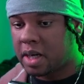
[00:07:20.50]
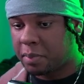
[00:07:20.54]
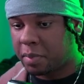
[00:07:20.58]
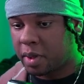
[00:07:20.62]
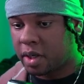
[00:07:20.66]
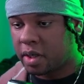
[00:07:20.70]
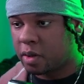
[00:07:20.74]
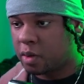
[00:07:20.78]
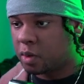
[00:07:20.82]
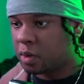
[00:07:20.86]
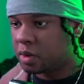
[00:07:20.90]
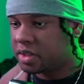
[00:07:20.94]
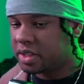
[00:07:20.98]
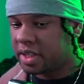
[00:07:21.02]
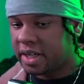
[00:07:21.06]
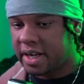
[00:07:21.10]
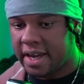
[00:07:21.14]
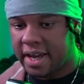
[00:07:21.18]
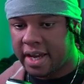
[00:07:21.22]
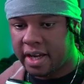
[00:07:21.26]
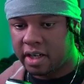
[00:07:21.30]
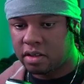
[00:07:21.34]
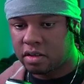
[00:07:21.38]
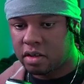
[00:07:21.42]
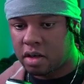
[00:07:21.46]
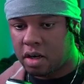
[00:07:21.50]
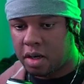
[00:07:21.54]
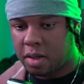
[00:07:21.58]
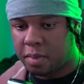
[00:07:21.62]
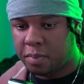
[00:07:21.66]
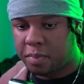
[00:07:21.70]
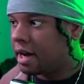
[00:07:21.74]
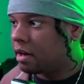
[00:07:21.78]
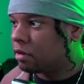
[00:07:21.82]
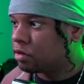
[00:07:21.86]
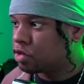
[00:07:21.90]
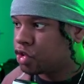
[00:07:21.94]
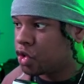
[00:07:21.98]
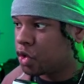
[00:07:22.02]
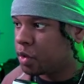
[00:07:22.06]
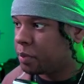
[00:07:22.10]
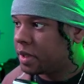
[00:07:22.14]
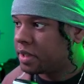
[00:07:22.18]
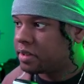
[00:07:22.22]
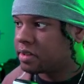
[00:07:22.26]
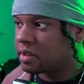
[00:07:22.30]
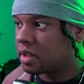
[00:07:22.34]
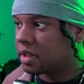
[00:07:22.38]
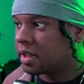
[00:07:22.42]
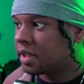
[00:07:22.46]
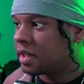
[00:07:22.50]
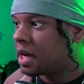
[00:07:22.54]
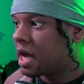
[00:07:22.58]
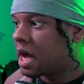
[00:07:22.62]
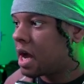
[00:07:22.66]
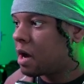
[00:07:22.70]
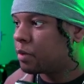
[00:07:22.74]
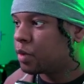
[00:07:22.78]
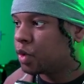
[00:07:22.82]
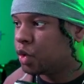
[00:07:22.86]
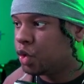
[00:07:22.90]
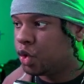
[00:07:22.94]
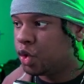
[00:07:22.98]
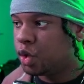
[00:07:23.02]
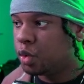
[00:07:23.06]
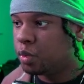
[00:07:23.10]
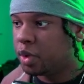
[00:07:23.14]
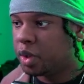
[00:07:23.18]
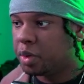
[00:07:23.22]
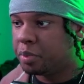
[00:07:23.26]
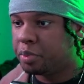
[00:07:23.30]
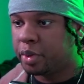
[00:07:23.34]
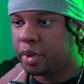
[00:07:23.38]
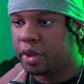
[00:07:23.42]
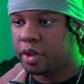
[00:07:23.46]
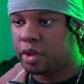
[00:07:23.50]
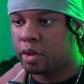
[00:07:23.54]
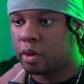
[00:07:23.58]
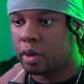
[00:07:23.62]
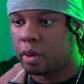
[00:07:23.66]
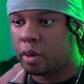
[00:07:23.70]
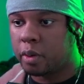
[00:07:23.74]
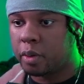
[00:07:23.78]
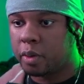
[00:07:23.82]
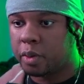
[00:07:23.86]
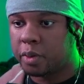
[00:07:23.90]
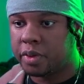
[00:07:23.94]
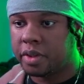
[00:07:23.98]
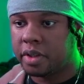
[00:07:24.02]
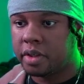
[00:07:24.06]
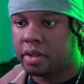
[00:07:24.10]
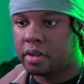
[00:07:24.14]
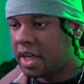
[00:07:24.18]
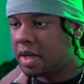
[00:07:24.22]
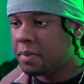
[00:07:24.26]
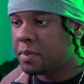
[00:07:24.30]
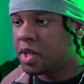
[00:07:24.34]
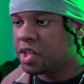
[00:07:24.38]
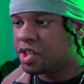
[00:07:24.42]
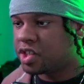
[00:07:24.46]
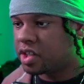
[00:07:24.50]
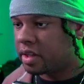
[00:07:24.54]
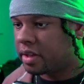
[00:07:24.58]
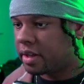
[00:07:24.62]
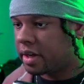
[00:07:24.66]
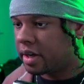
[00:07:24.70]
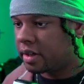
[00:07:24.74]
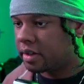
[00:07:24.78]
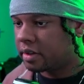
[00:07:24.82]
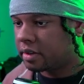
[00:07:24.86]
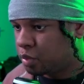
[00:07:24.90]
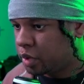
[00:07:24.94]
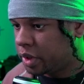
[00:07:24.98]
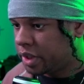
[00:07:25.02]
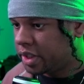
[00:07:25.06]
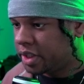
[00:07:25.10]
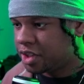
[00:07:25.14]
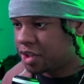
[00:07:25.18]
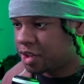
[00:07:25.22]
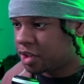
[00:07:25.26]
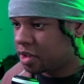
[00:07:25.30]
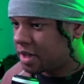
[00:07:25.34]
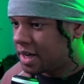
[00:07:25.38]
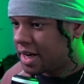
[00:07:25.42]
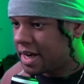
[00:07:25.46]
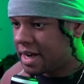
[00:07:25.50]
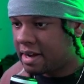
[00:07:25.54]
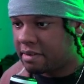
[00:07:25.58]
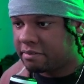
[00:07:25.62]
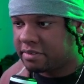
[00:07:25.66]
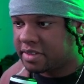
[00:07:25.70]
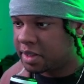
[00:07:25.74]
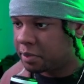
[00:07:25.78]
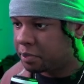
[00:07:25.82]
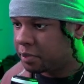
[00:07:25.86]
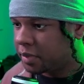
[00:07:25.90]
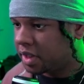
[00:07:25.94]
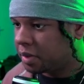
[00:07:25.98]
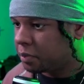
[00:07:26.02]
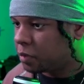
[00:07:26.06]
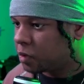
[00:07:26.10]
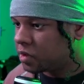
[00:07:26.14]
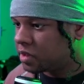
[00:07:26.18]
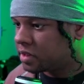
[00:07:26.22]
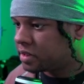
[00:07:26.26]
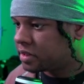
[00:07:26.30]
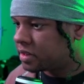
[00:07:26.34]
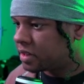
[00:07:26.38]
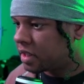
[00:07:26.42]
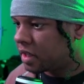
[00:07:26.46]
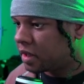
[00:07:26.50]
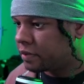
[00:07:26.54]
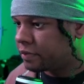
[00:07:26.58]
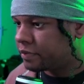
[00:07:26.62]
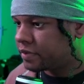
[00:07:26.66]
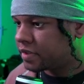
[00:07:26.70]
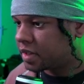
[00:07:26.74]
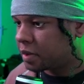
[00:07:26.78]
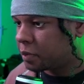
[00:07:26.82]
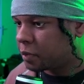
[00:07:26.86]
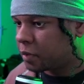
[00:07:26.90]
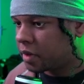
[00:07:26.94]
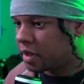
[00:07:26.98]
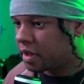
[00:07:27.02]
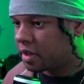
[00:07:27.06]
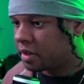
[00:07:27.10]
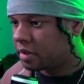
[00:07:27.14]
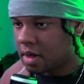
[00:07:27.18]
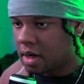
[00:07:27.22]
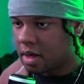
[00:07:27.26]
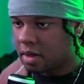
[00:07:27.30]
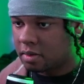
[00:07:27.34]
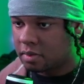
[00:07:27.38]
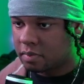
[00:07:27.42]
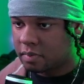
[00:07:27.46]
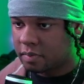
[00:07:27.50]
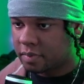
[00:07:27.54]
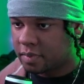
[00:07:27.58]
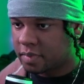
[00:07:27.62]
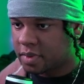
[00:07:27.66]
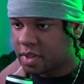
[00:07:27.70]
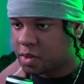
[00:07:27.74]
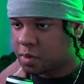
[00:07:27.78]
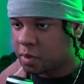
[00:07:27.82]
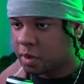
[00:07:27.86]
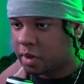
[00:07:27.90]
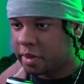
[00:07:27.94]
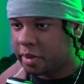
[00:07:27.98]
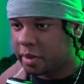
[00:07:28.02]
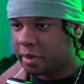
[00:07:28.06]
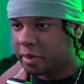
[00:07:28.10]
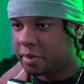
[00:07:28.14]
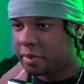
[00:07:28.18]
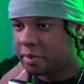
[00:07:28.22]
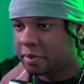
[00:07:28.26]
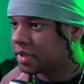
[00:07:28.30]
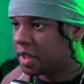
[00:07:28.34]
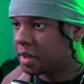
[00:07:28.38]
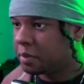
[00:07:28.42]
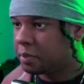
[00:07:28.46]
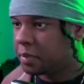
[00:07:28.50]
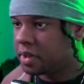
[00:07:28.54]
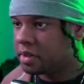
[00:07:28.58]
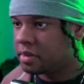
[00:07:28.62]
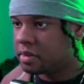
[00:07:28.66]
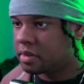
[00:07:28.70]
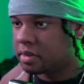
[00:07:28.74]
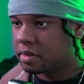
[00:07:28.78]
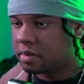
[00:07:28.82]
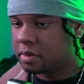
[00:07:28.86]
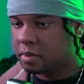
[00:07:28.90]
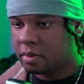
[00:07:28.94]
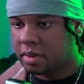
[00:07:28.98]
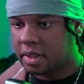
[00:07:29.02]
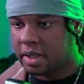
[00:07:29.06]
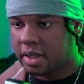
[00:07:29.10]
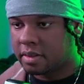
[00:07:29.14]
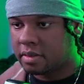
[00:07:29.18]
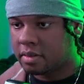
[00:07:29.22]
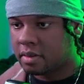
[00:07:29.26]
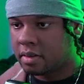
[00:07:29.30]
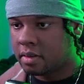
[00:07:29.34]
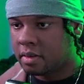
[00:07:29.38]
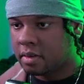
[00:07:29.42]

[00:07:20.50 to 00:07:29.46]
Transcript: I'm gonna go to the head comp. I'll show you basically how you would put your own image in there. Pretty sure I have some emotes saved somewhere. Oh, this will do. Didn't mean to do that.